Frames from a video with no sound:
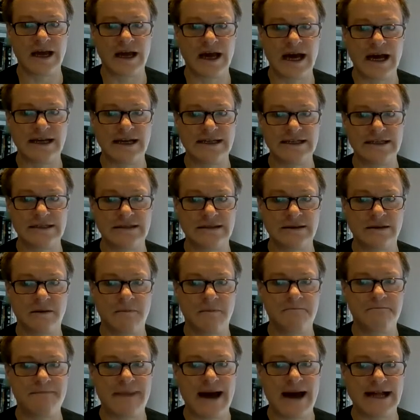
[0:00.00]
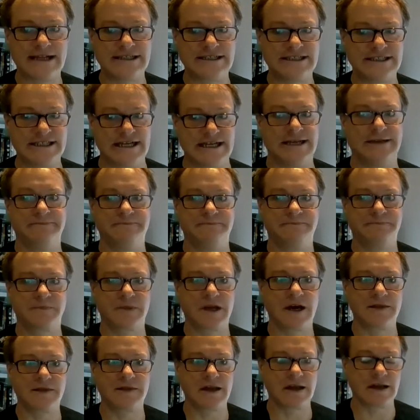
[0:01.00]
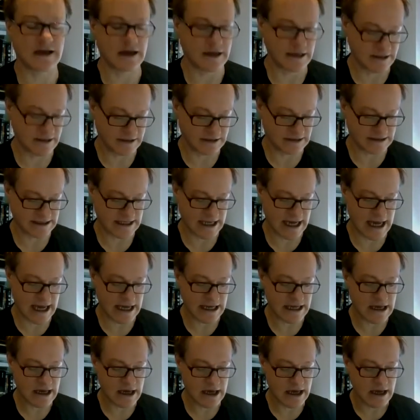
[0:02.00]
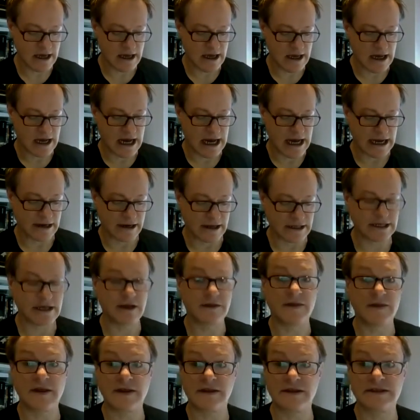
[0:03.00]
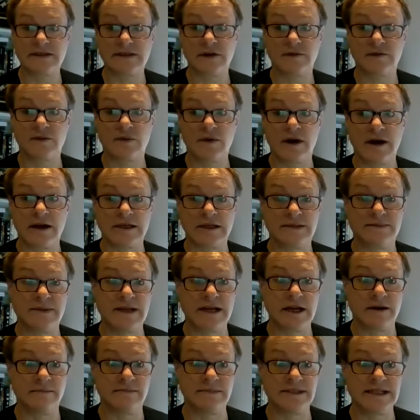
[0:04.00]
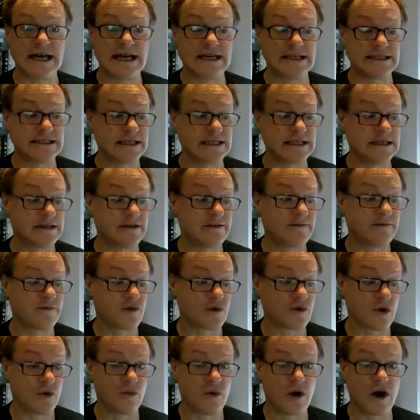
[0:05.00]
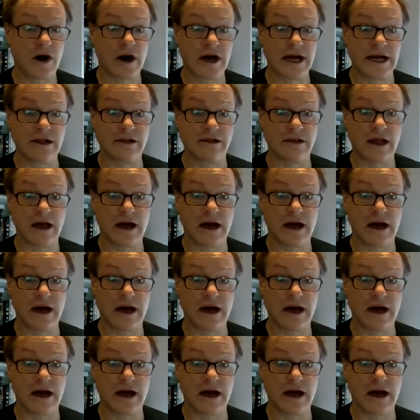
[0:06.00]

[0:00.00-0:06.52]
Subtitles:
is patchy, I think I could say. And I don't think the software has been updated for a while.